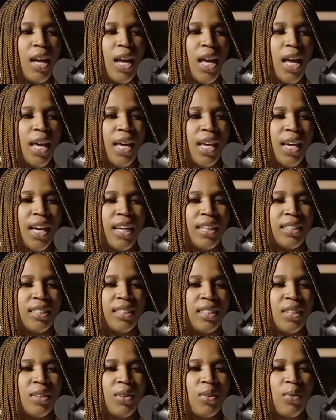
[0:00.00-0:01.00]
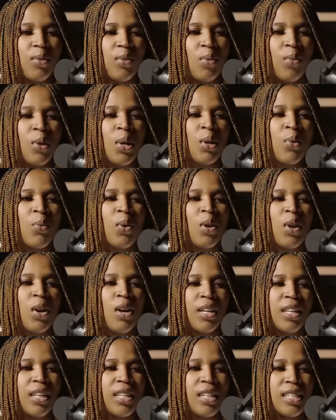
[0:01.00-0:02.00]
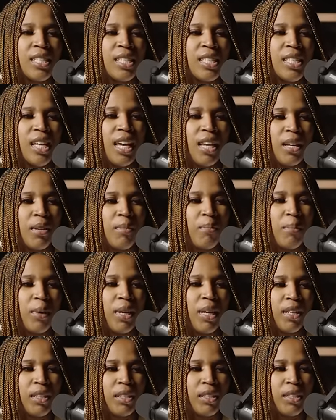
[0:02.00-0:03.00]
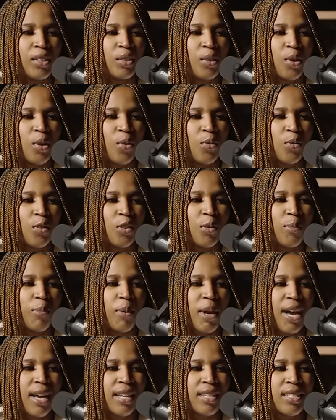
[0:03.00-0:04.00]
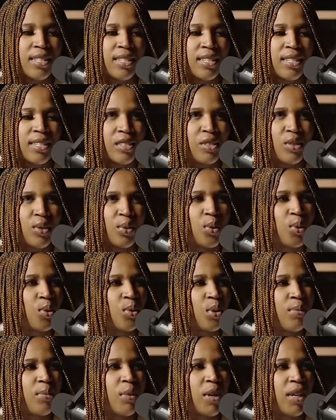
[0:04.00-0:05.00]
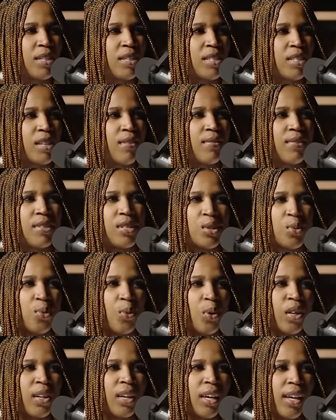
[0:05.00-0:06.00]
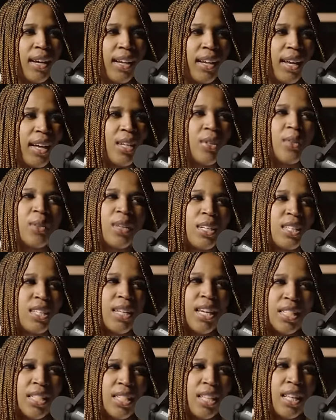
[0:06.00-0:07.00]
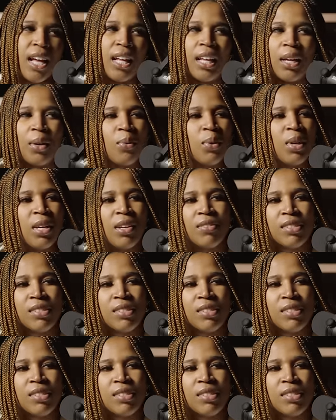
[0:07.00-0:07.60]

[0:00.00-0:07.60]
and we were on an insane binge over the past two, three months of just working. And you can attest to that. Like, we've